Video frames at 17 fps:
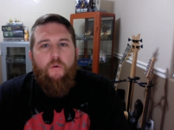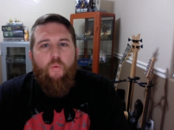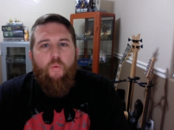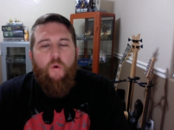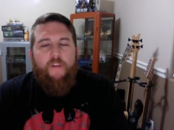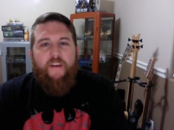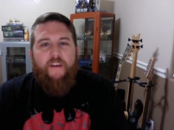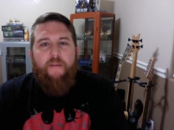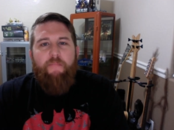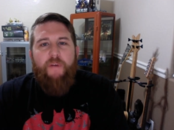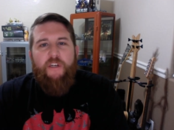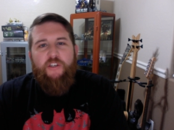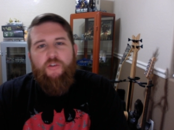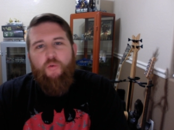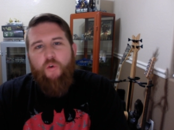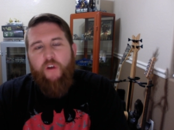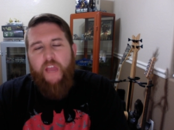What's up,
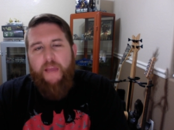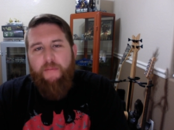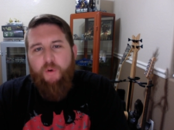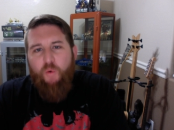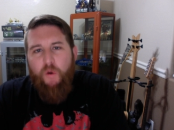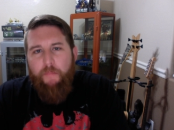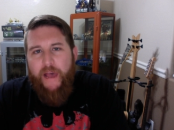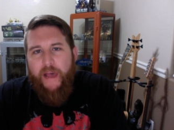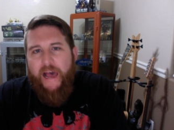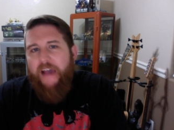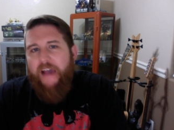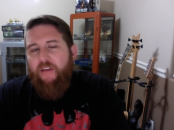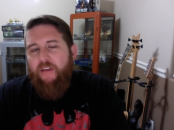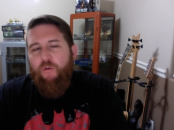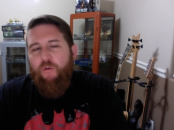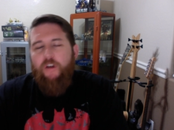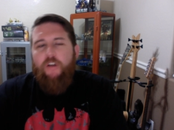Budget Wargamer? We're back,
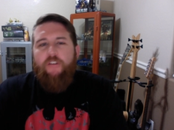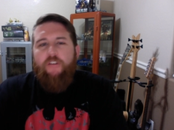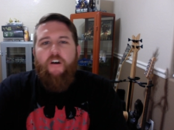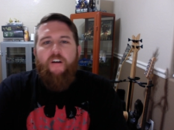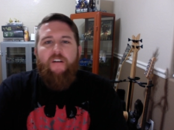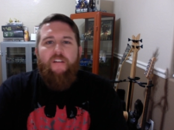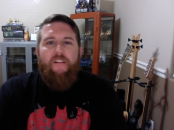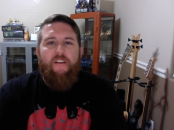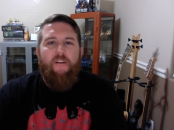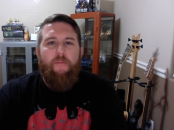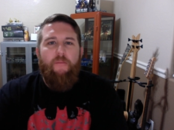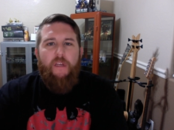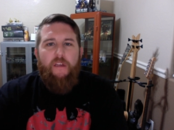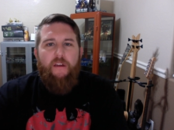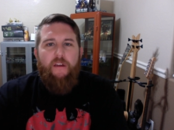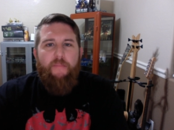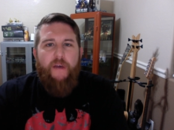and we're going to talk a little
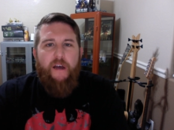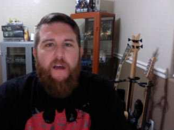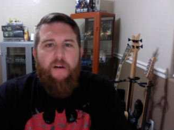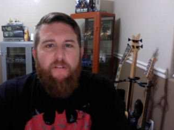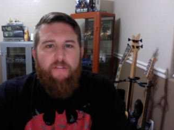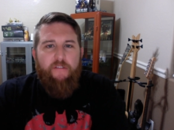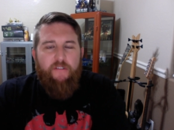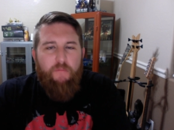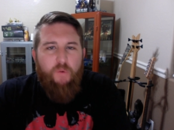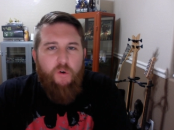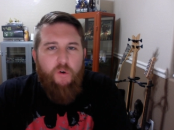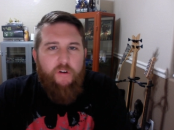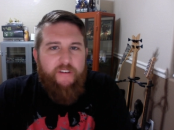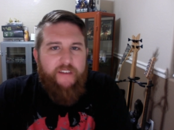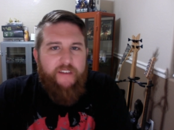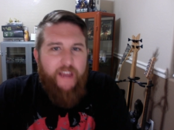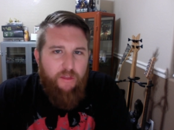bit about some more
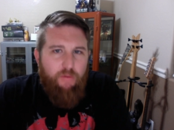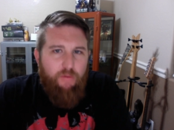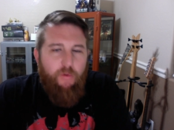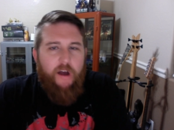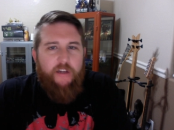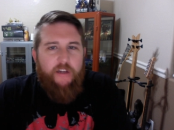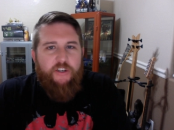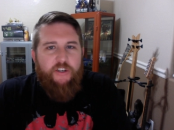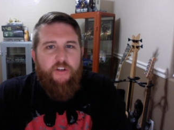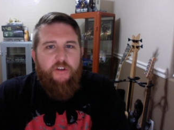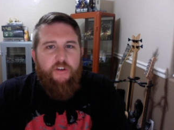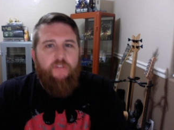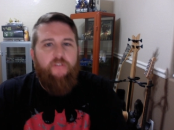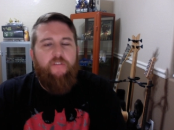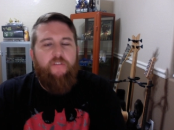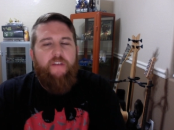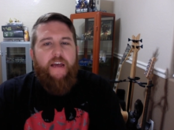Deathwatch
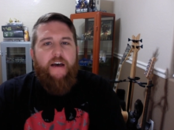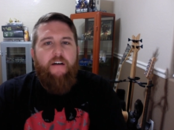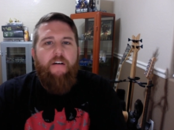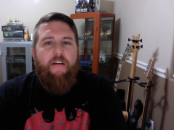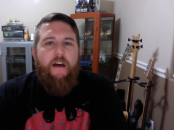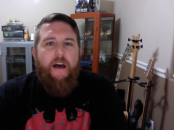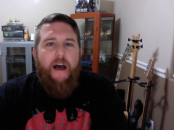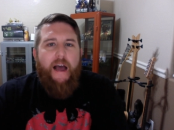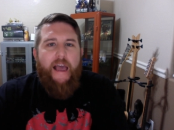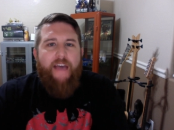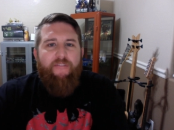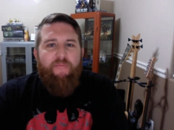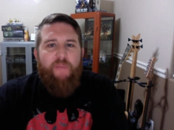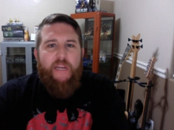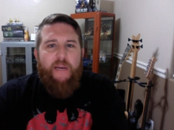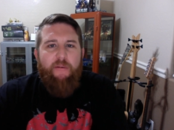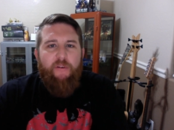news. Now, I
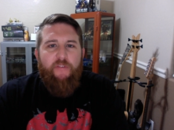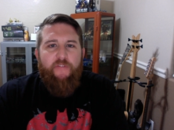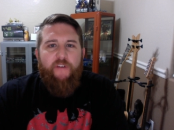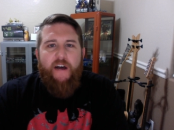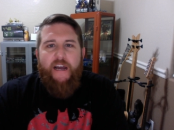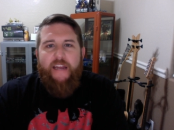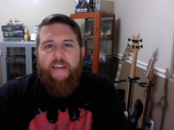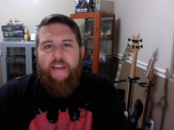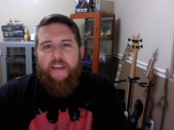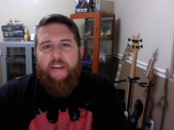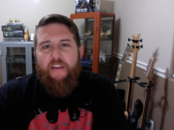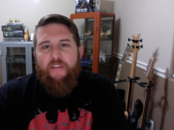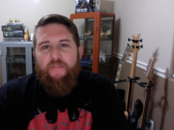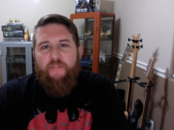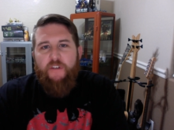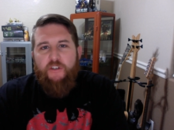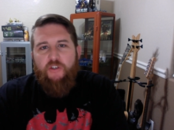haven't been able to find any
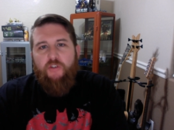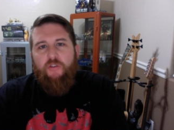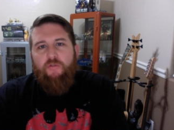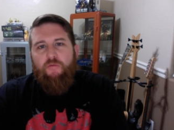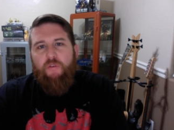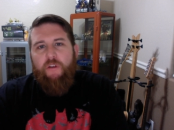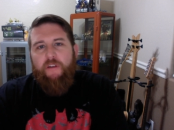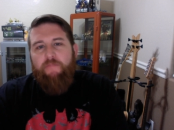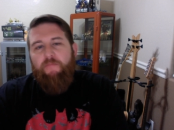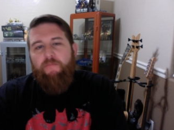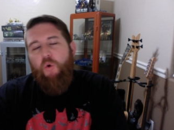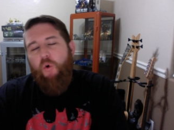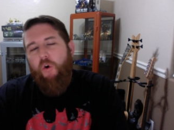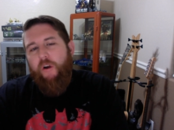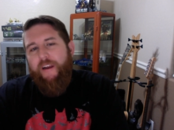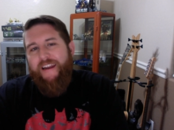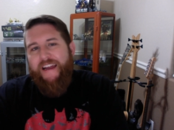official and
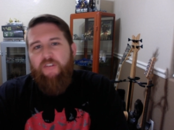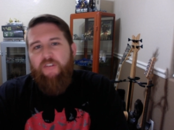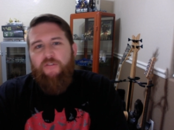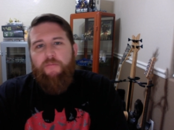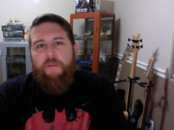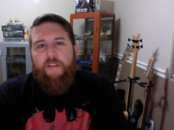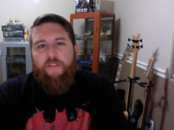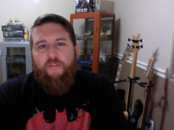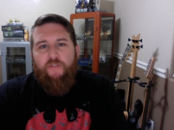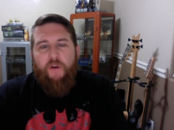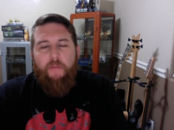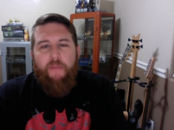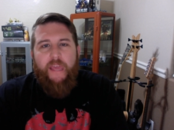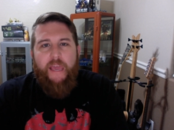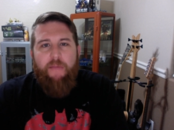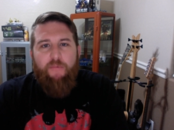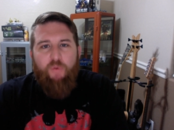more announcements from
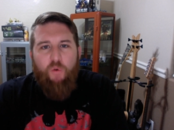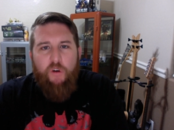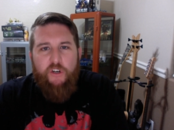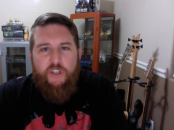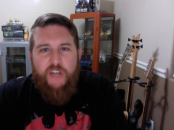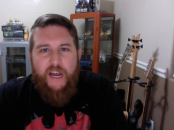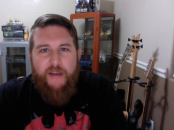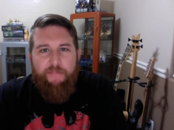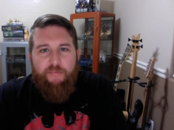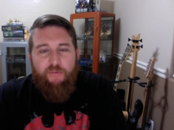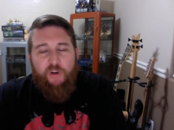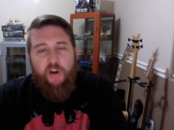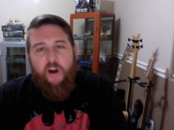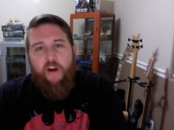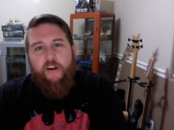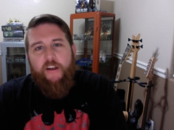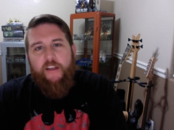Games Workshop
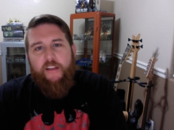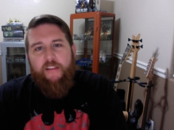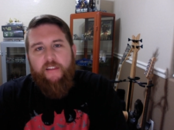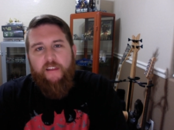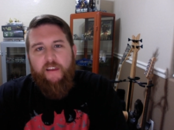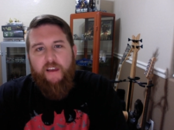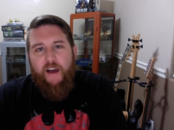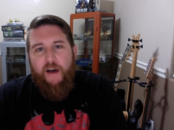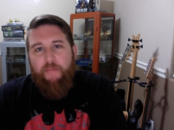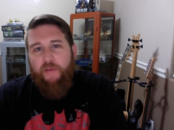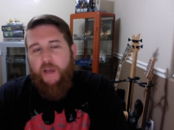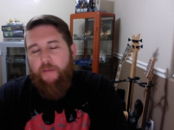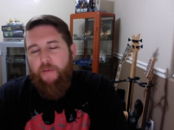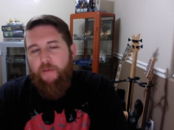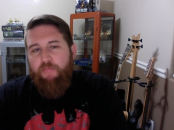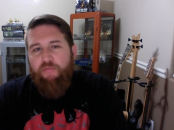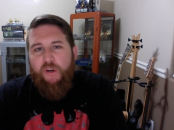regarding the
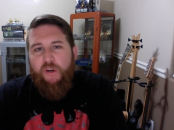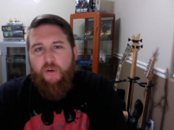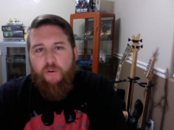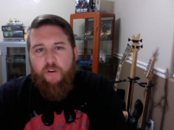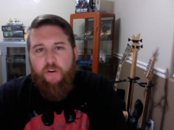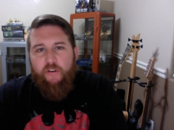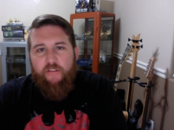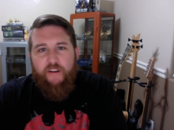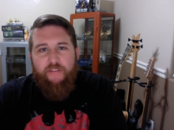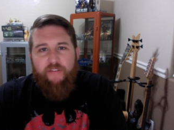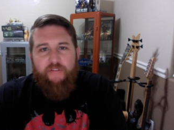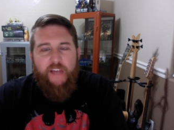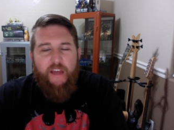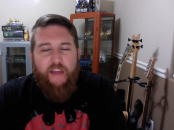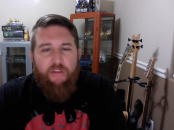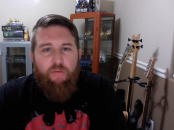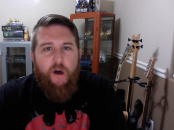upcoming pre-orders of
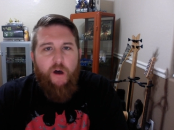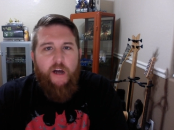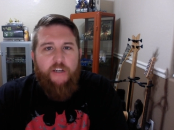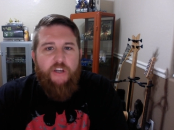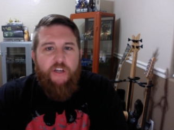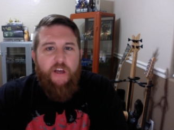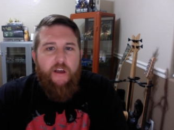Deathwatch,